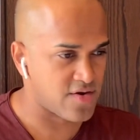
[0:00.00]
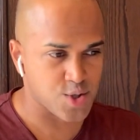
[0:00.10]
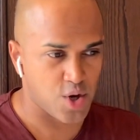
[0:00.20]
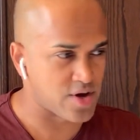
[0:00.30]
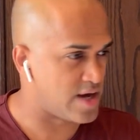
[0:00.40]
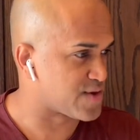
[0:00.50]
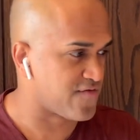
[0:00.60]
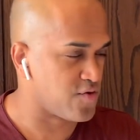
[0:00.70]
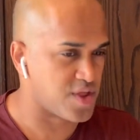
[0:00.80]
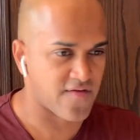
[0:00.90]
There's all kinds of
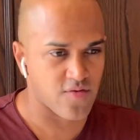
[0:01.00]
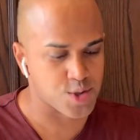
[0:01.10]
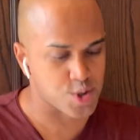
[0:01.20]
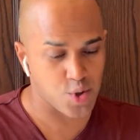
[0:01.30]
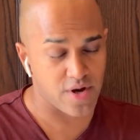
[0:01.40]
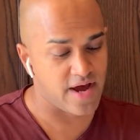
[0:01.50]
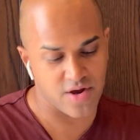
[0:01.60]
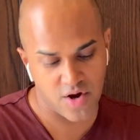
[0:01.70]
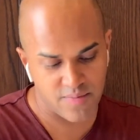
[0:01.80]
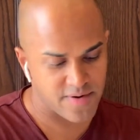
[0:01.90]
food that everyone's enjoying out
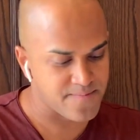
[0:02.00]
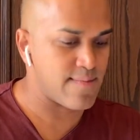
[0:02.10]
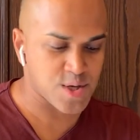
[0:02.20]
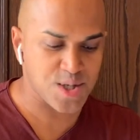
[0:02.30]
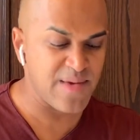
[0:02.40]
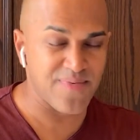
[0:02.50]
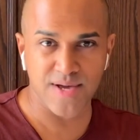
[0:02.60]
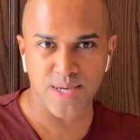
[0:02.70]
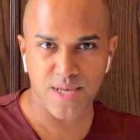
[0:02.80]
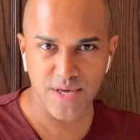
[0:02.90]
here, but just keeping
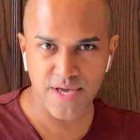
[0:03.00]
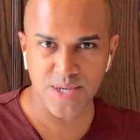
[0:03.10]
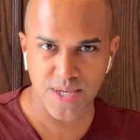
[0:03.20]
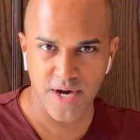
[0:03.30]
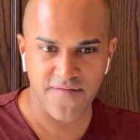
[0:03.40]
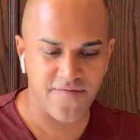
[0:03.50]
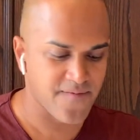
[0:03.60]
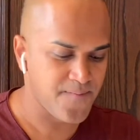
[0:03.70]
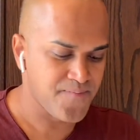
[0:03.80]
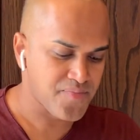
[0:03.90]
it to the lean
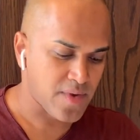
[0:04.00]
stuff.